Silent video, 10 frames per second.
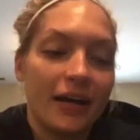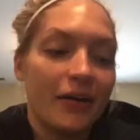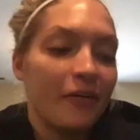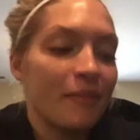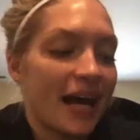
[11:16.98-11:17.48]

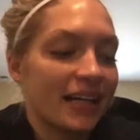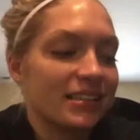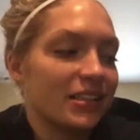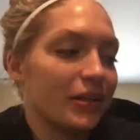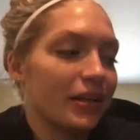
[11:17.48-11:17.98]
Going back
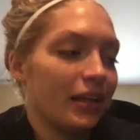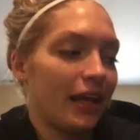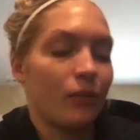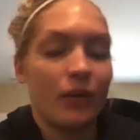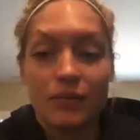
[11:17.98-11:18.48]
to
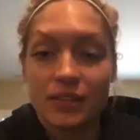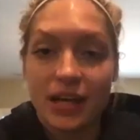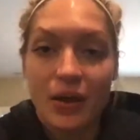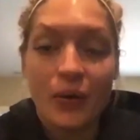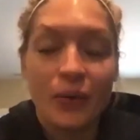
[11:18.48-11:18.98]
like when I was
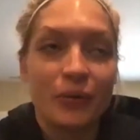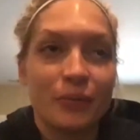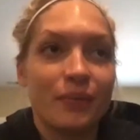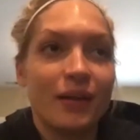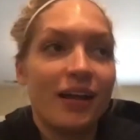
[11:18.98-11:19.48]
at
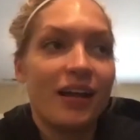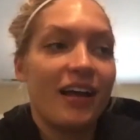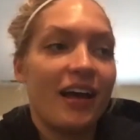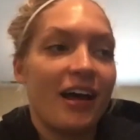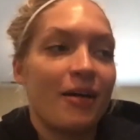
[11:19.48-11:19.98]
home,
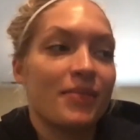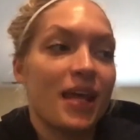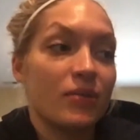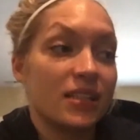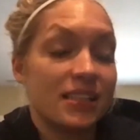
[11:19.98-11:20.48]

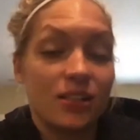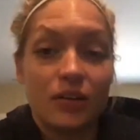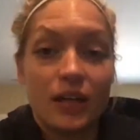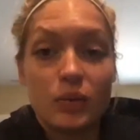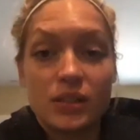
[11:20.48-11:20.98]
he would
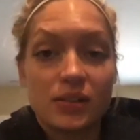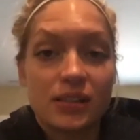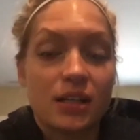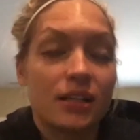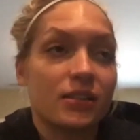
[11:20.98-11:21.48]
still
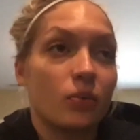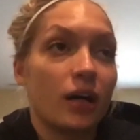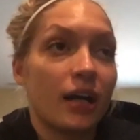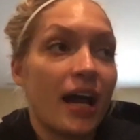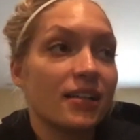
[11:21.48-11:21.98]
send us the
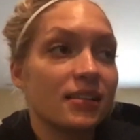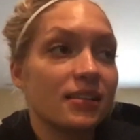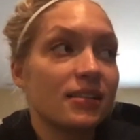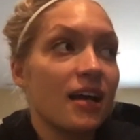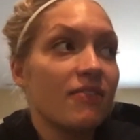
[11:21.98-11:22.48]
workouts and
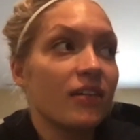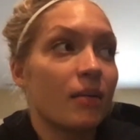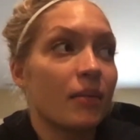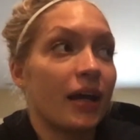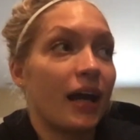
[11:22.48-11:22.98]
stuff. And
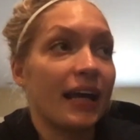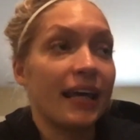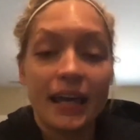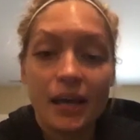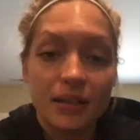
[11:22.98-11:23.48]
I'm like, I
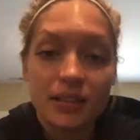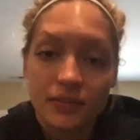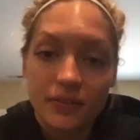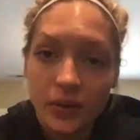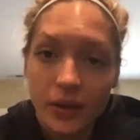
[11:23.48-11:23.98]
can't get
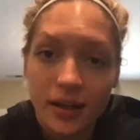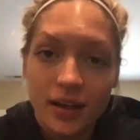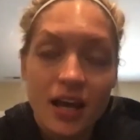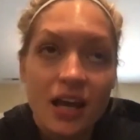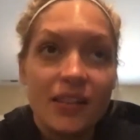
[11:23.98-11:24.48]
myself to do it.
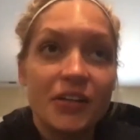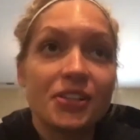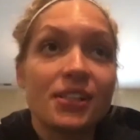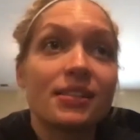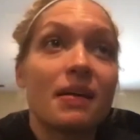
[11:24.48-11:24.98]
There's
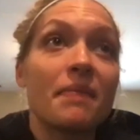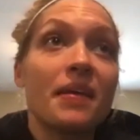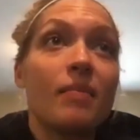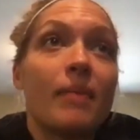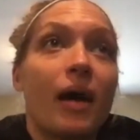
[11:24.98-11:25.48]
just
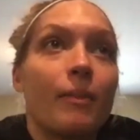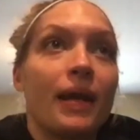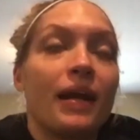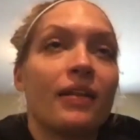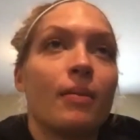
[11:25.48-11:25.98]
something about
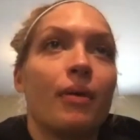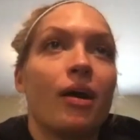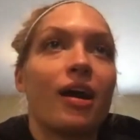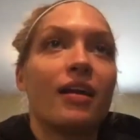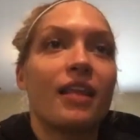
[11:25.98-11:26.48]
being in the
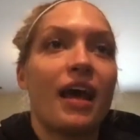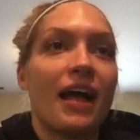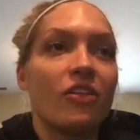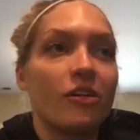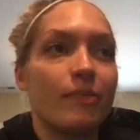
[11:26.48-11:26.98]
barn that I
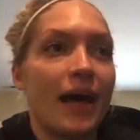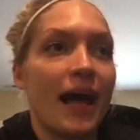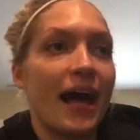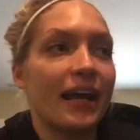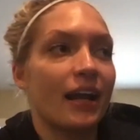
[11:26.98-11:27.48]
look
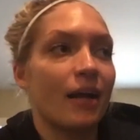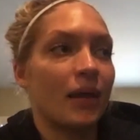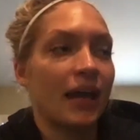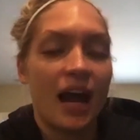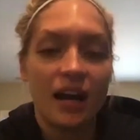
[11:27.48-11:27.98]
back and I'm
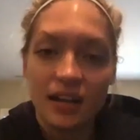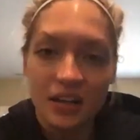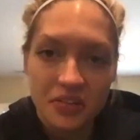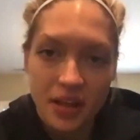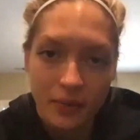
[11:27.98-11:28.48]
like, how did I
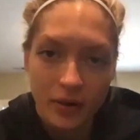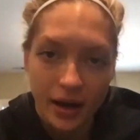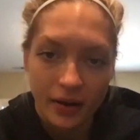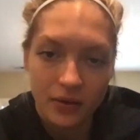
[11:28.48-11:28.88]
do that workout?